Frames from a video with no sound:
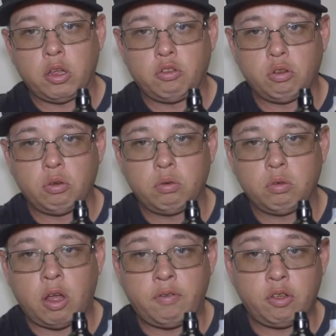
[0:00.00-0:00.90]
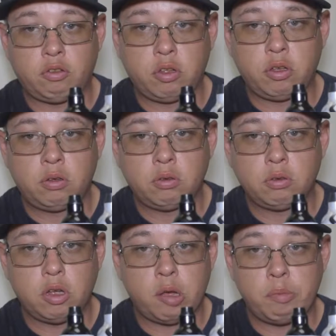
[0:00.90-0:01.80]
So obviously
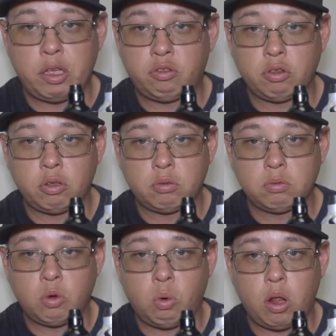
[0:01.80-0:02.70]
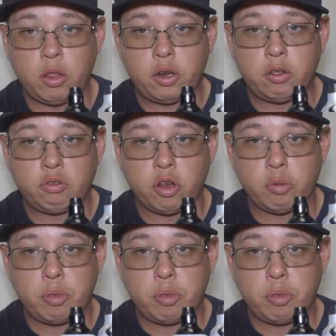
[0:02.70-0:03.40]
amazing quality is going to